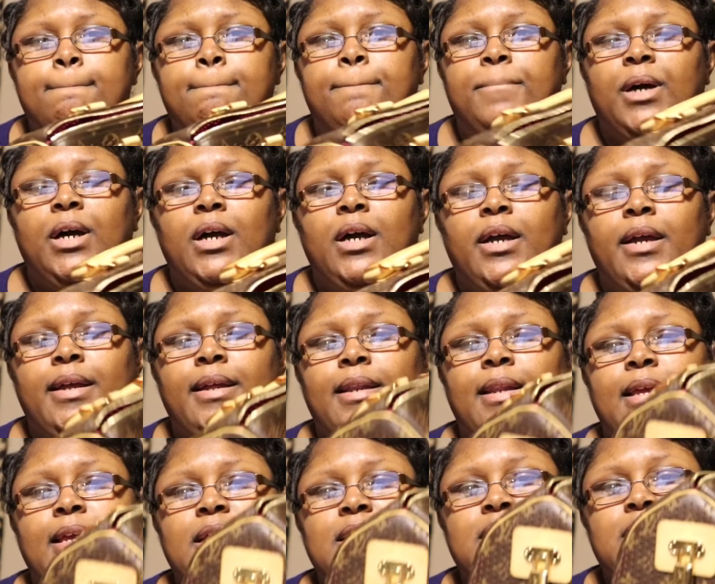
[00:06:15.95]
but
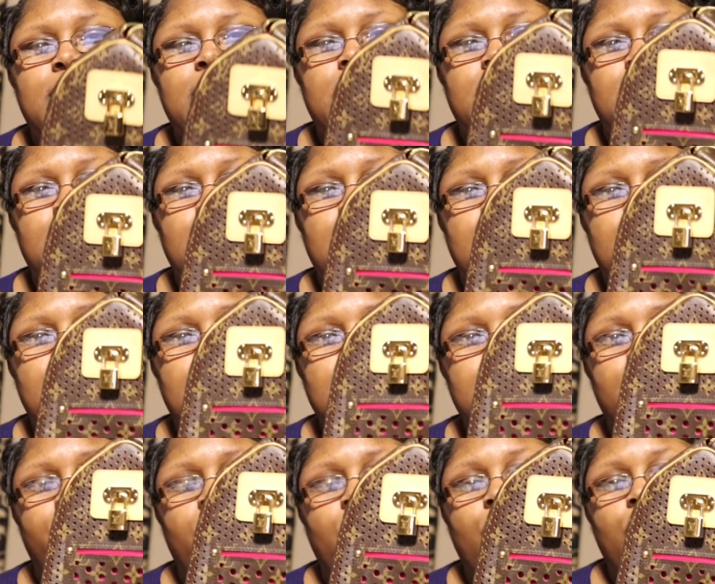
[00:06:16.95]

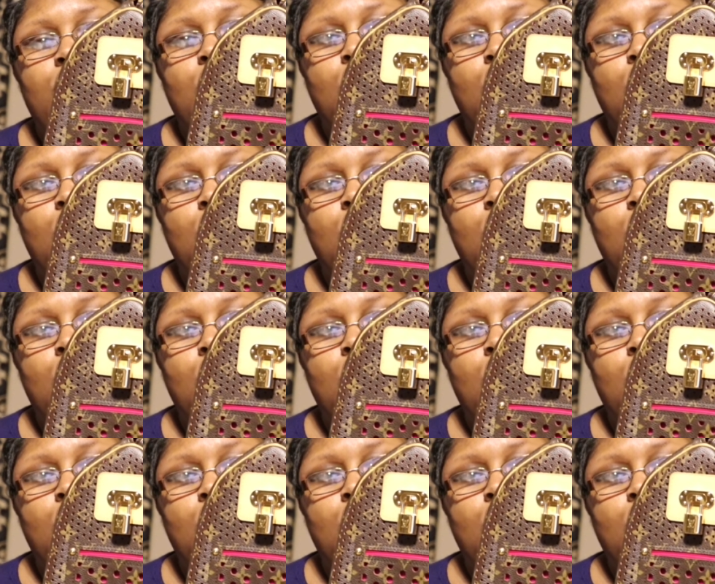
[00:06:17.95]
it's very